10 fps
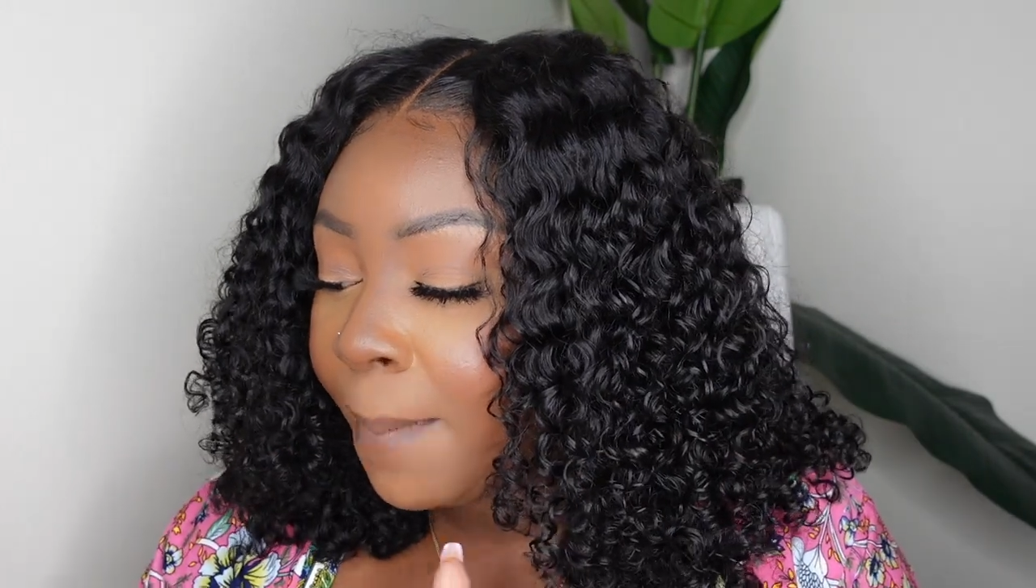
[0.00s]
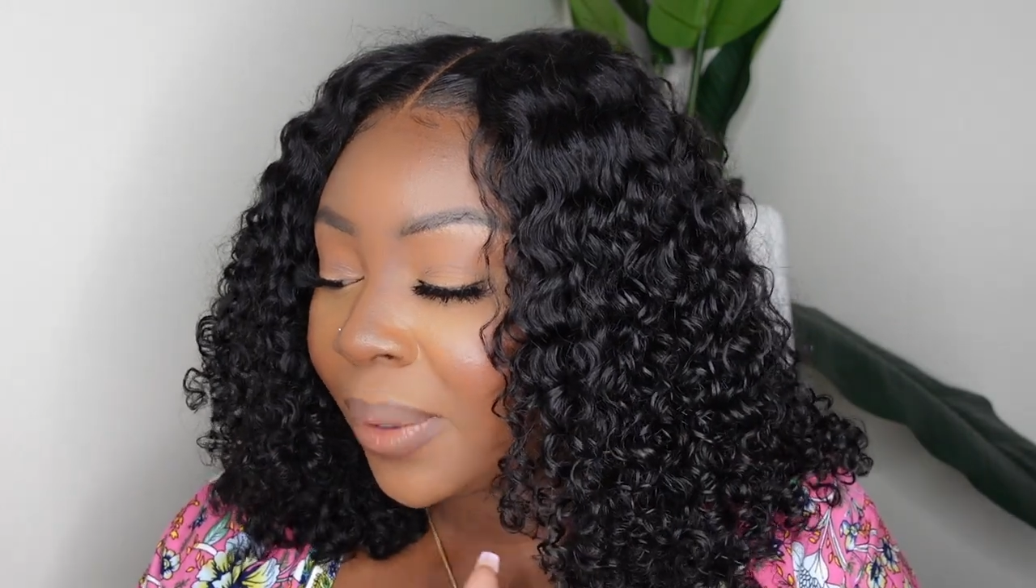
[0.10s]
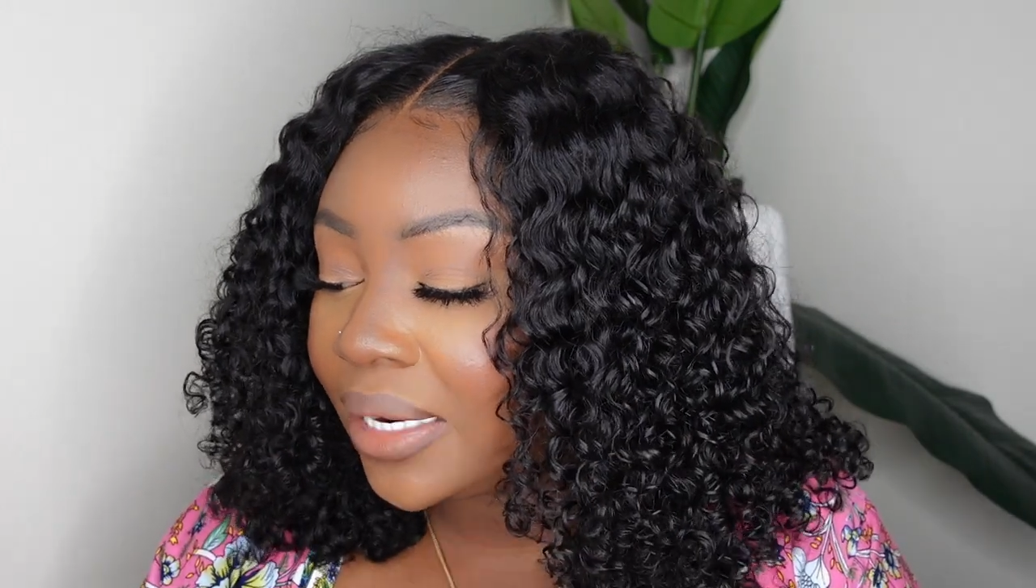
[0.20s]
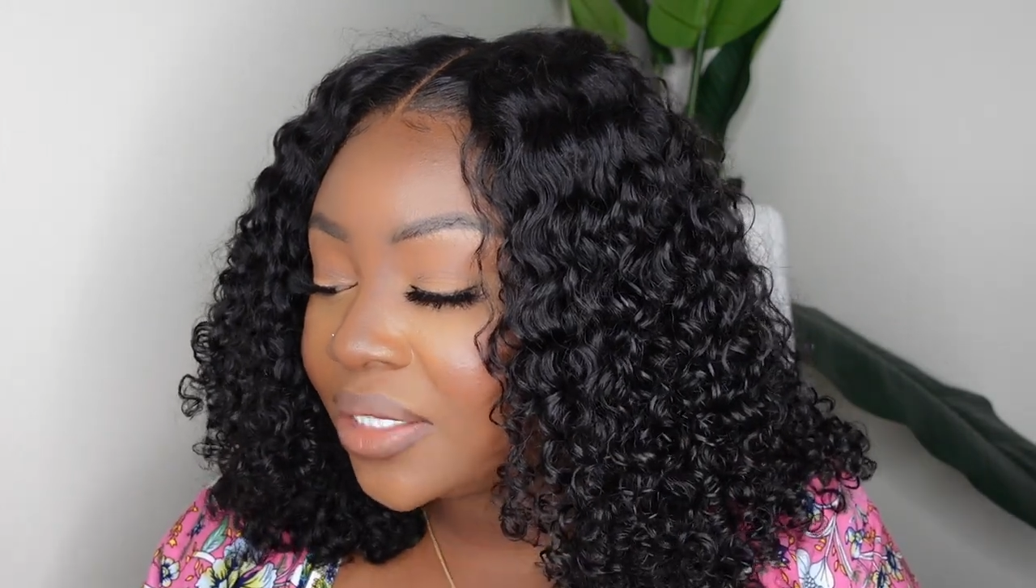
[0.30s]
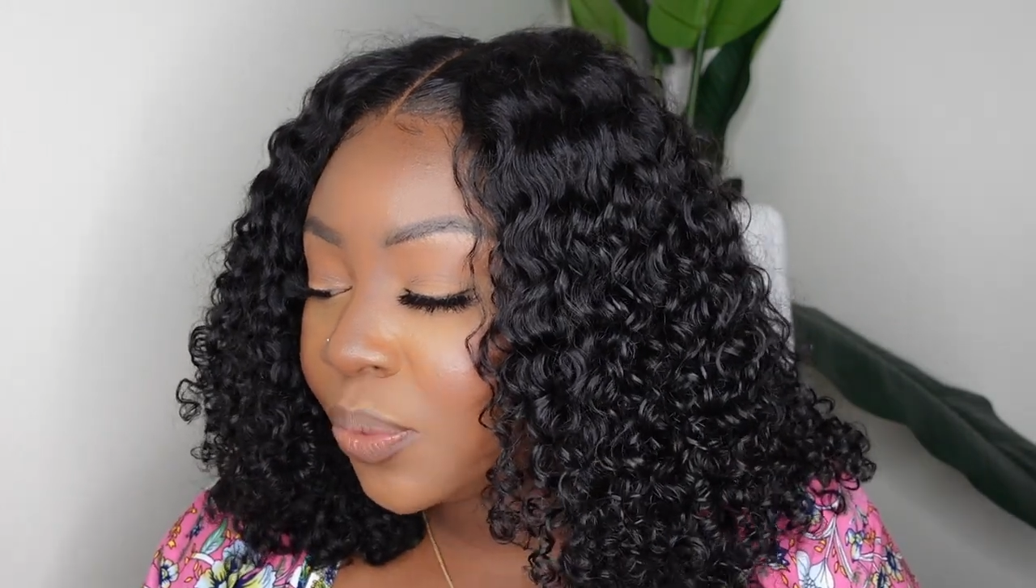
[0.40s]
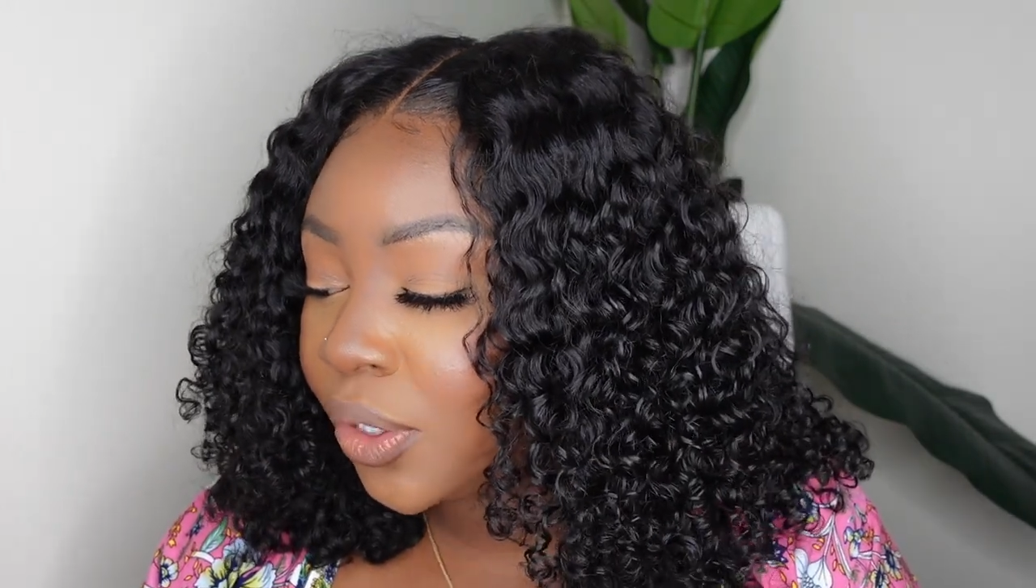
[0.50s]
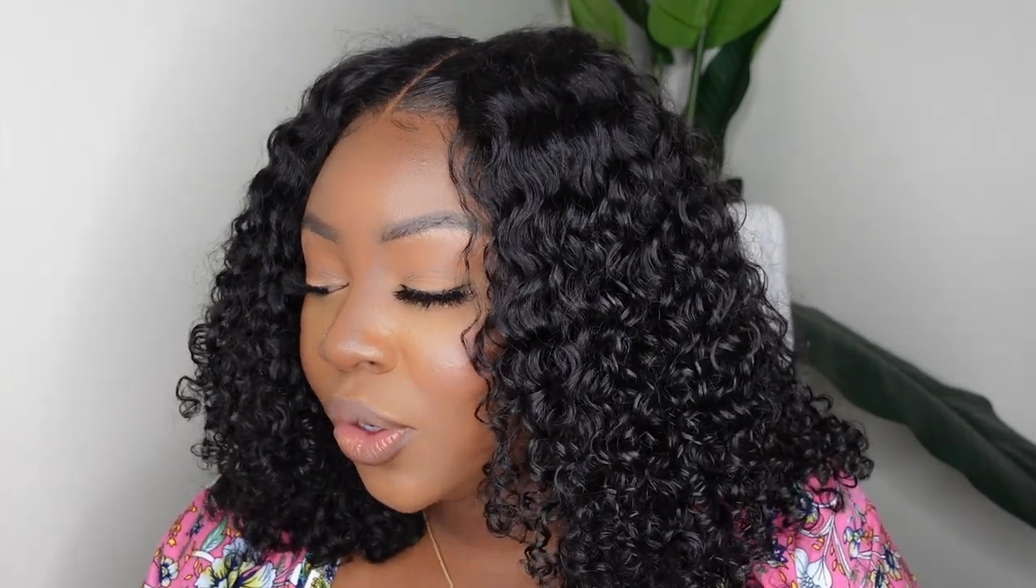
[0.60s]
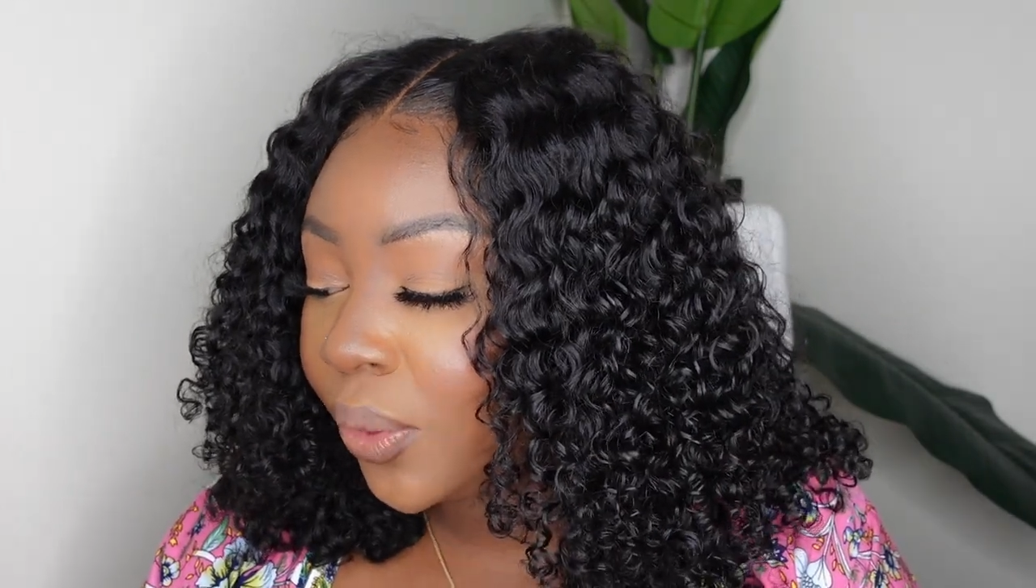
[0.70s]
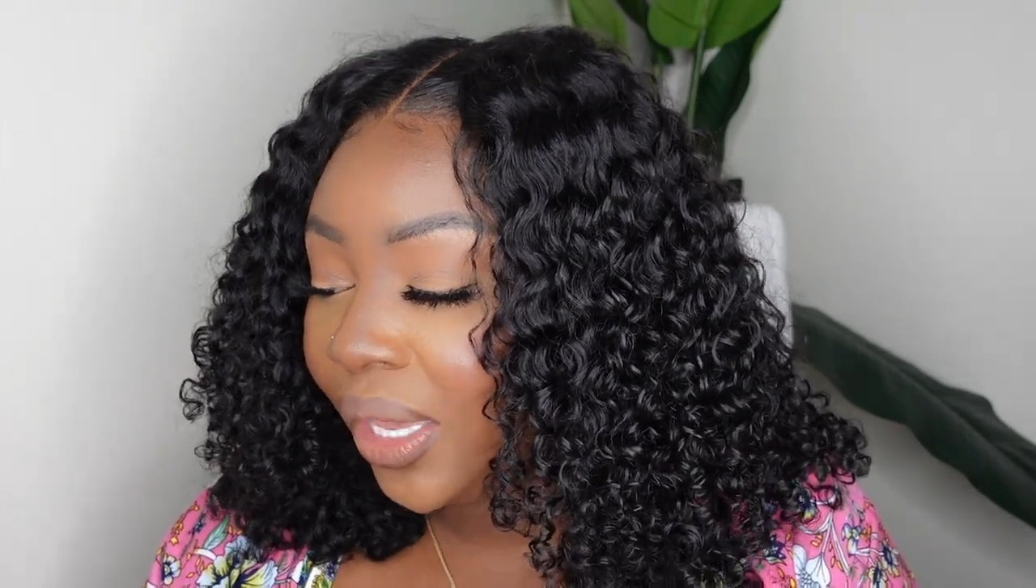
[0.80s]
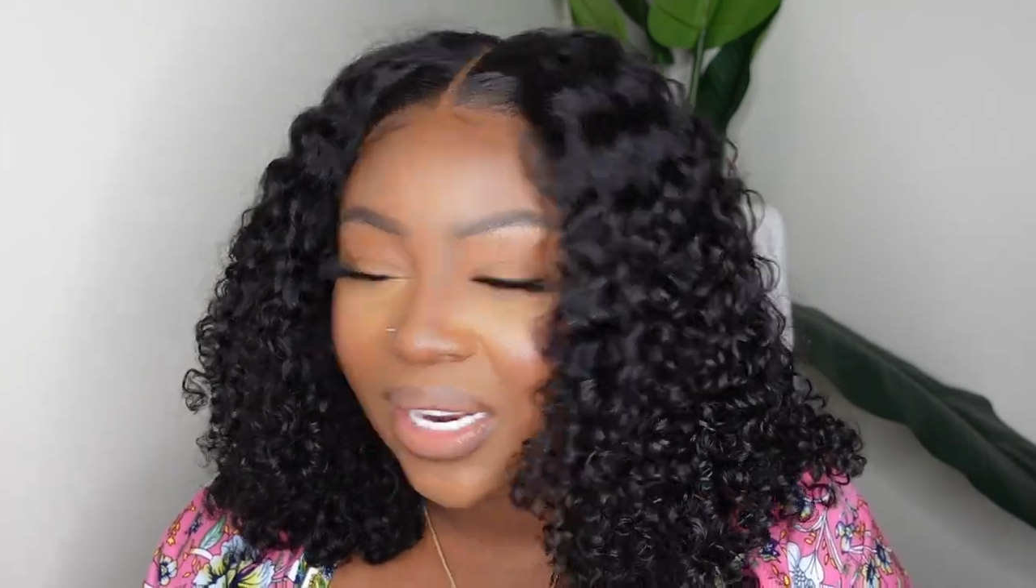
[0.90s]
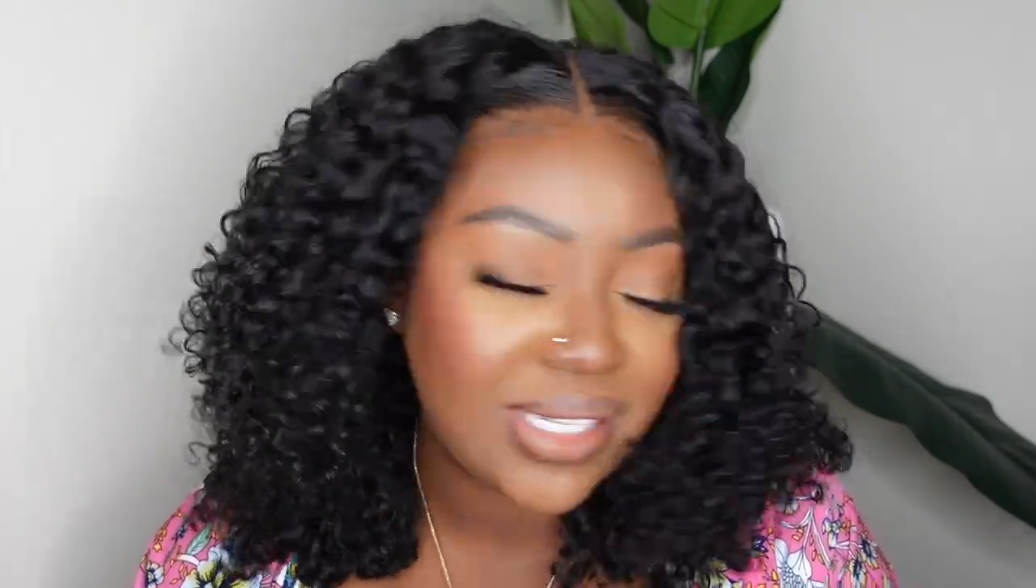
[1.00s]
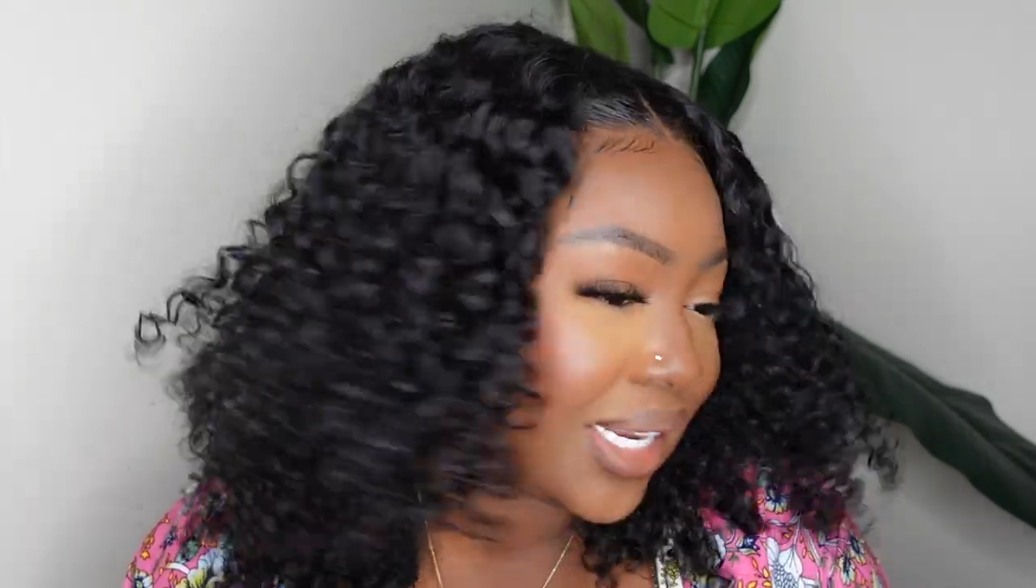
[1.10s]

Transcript: But I did want to go ahead and